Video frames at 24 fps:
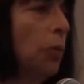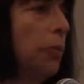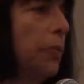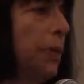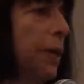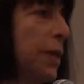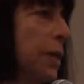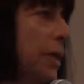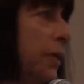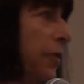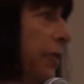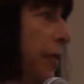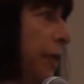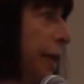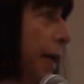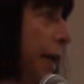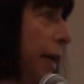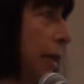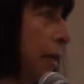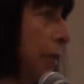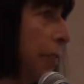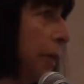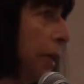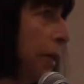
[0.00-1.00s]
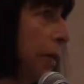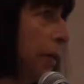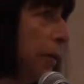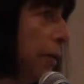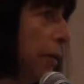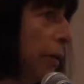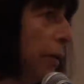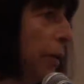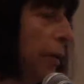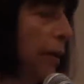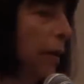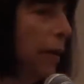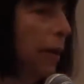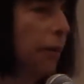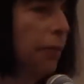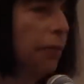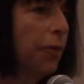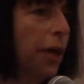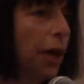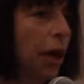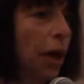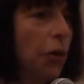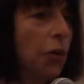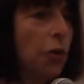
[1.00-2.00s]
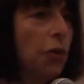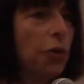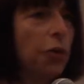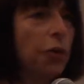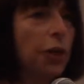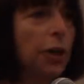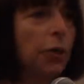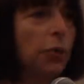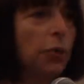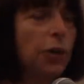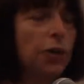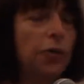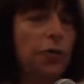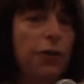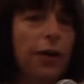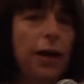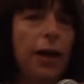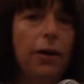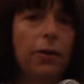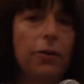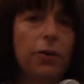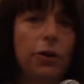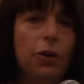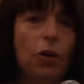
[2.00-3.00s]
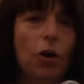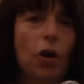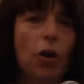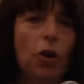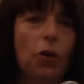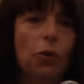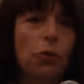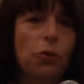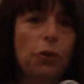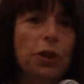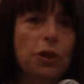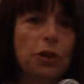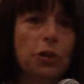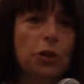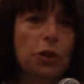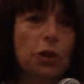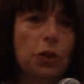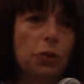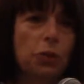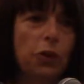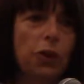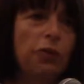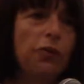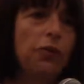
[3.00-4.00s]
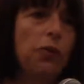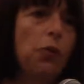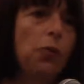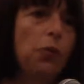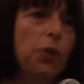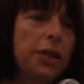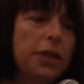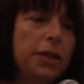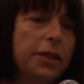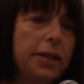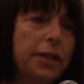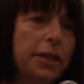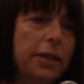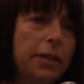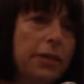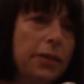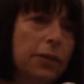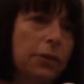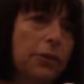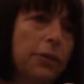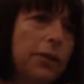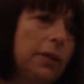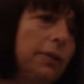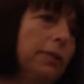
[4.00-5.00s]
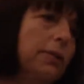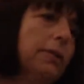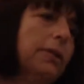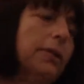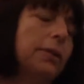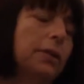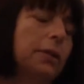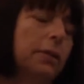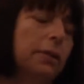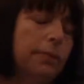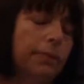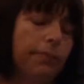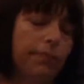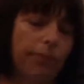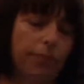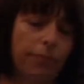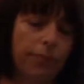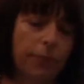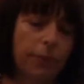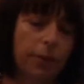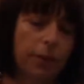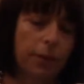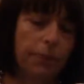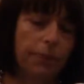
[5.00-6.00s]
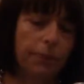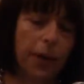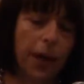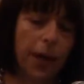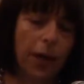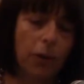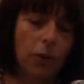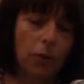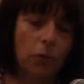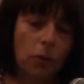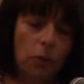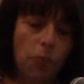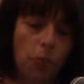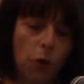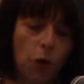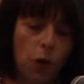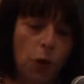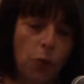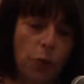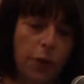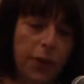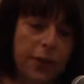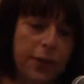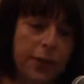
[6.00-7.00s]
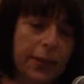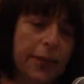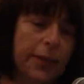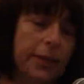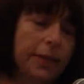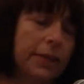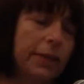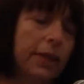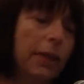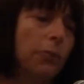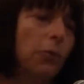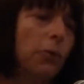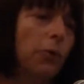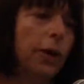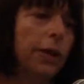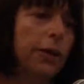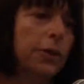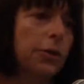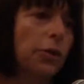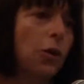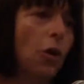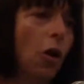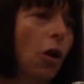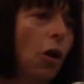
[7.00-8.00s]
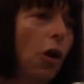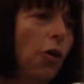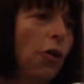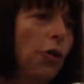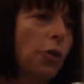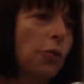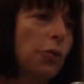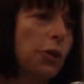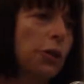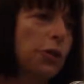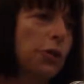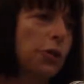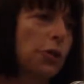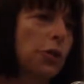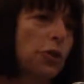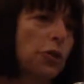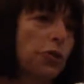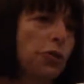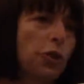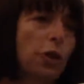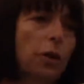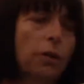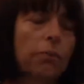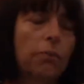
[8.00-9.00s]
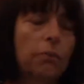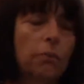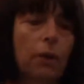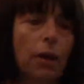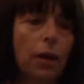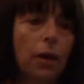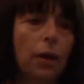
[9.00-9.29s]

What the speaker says: means of engagement. The other thing we found in all the research we did, so this panel report we did summarized all the research from